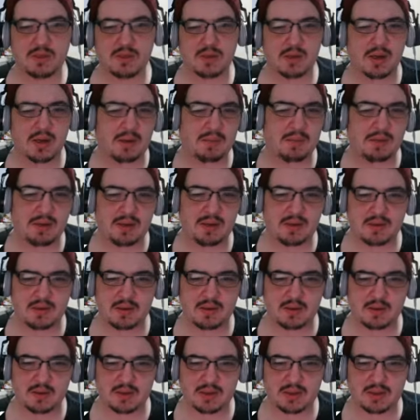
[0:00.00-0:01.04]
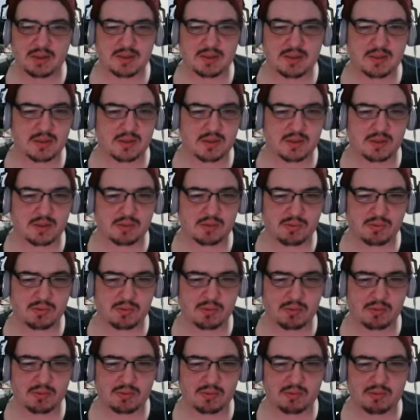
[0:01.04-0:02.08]
I mean, the only thing is just what we
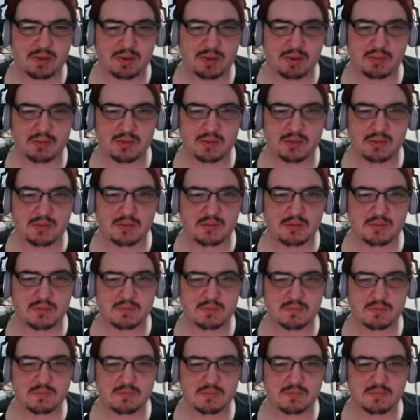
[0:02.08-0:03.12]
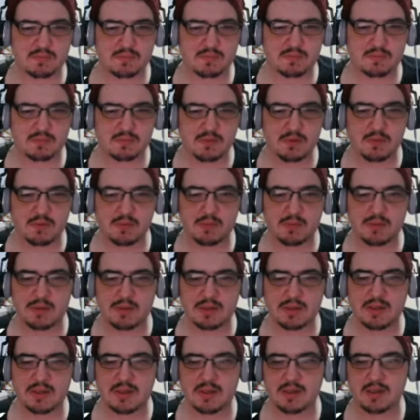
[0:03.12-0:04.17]
wouldn't be able to. Oh, there is a
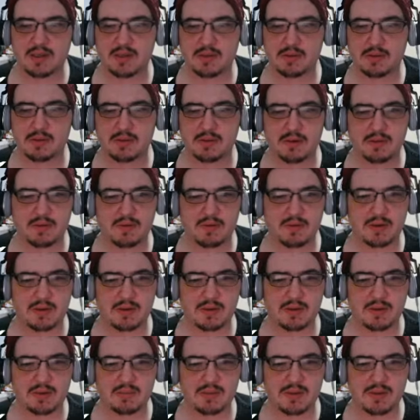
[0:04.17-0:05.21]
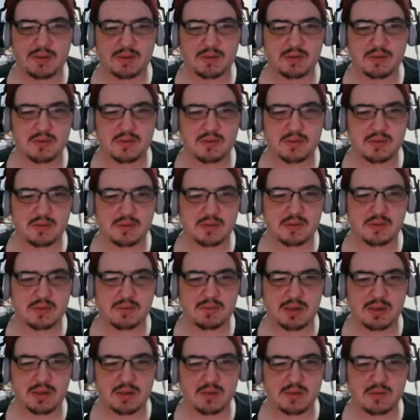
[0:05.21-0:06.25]
teletower right over there. Look at me. Look at me
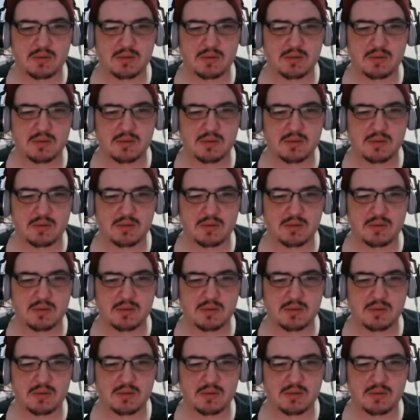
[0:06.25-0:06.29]
go.